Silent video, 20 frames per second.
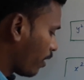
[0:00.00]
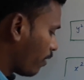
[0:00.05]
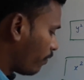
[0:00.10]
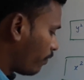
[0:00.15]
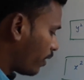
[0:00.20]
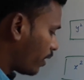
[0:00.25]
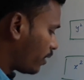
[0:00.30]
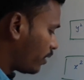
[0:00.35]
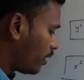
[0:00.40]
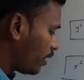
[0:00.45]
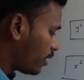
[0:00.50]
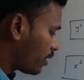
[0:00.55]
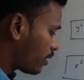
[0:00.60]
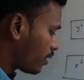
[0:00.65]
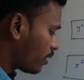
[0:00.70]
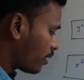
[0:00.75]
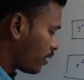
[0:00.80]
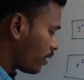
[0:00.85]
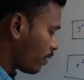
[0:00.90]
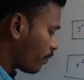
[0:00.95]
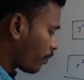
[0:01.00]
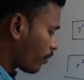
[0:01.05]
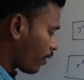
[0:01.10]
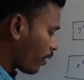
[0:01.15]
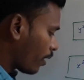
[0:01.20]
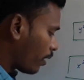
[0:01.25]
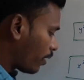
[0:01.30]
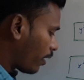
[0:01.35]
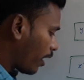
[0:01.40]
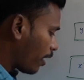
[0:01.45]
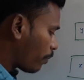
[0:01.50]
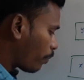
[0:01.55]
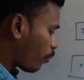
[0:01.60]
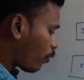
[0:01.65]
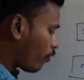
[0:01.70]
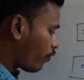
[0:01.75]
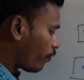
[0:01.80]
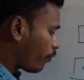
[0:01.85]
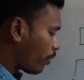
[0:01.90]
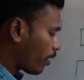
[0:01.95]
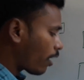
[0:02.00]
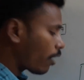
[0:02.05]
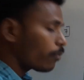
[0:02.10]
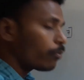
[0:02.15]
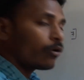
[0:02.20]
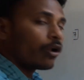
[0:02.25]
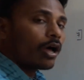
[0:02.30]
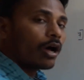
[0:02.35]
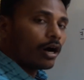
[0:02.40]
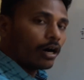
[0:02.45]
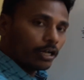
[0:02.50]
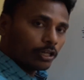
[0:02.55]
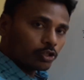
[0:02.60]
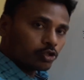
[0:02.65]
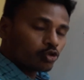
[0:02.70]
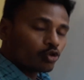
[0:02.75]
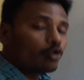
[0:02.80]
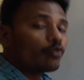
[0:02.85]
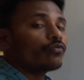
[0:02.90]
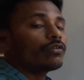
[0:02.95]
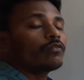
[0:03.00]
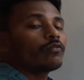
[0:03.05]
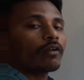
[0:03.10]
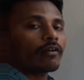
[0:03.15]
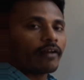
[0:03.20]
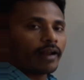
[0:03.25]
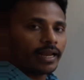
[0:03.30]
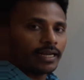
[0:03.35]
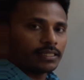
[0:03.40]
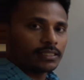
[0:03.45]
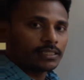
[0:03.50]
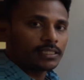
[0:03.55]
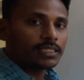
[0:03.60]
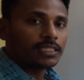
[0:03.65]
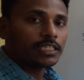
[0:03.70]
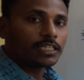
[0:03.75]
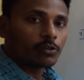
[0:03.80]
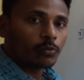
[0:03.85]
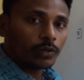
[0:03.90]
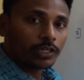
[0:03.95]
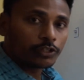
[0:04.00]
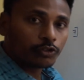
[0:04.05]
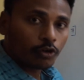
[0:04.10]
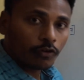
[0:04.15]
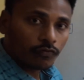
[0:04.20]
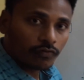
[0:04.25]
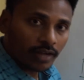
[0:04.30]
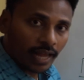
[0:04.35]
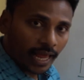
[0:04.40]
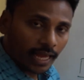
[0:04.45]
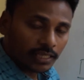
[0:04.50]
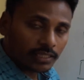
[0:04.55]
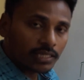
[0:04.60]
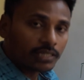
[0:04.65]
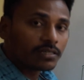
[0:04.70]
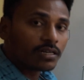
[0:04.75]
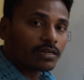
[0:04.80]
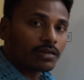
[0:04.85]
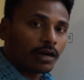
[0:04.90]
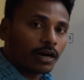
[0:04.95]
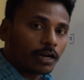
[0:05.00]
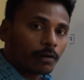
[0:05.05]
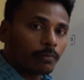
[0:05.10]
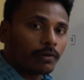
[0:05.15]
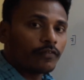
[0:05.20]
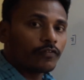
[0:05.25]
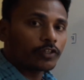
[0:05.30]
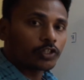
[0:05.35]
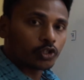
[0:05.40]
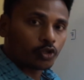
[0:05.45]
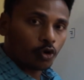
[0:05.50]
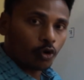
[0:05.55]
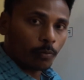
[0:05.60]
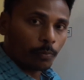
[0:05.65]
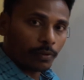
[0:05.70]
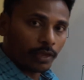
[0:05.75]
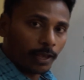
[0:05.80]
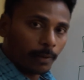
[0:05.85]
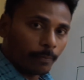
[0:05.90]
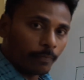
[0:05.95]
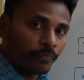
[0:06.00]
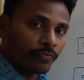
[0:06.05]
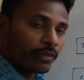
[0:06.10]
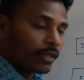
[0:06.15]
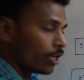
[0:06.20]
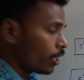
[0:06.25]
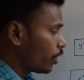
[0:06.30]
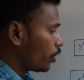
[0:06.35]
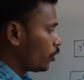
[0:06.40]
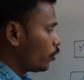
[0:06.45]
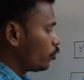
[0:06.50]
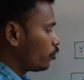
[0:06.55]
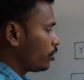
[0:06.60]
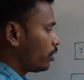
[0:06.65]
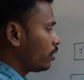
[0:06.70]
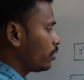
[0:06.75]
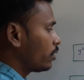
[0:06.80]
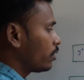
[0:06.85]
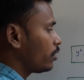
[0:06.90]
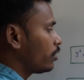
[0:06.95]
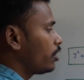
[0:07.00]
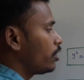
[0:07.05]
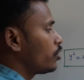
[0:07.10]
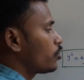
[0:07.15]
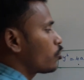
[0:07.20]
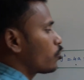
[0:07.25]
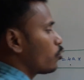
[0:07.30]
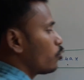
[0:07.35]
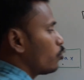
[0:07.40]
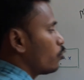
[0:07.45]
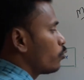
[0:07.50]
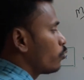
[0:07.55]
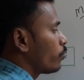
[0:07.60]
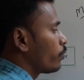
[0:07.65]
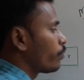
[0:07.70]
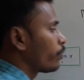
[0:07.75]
For this type of parabola also, we will write the equation of tangent and normal with slope m using these two